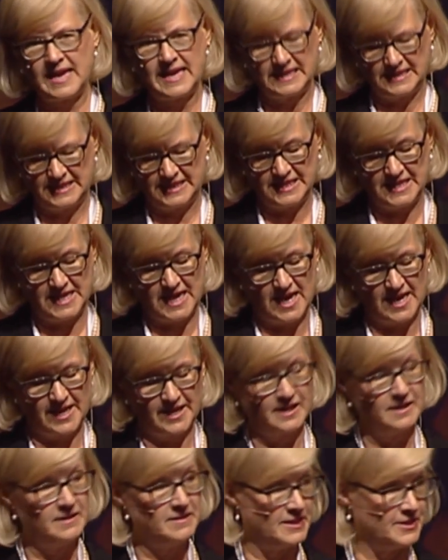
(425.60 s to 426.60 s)
and
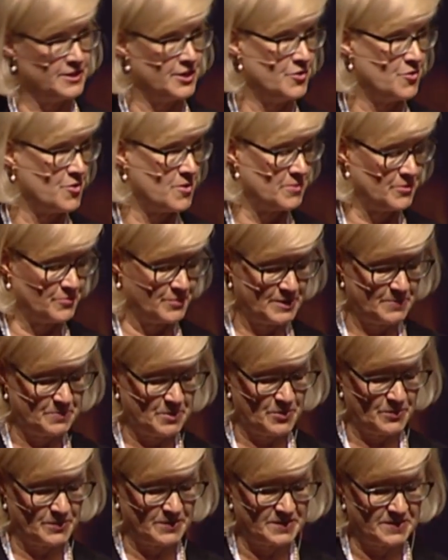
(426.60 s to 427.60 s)
denial is a normal
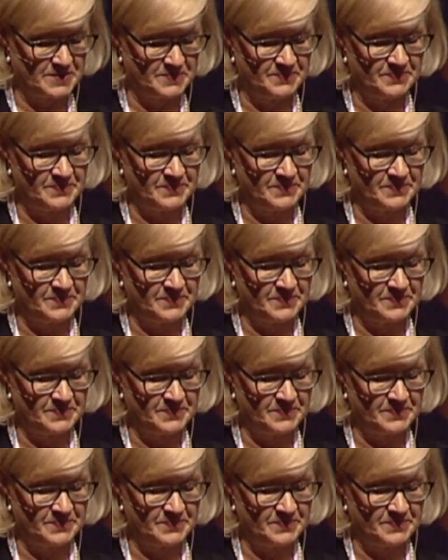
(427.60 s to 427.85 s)
response.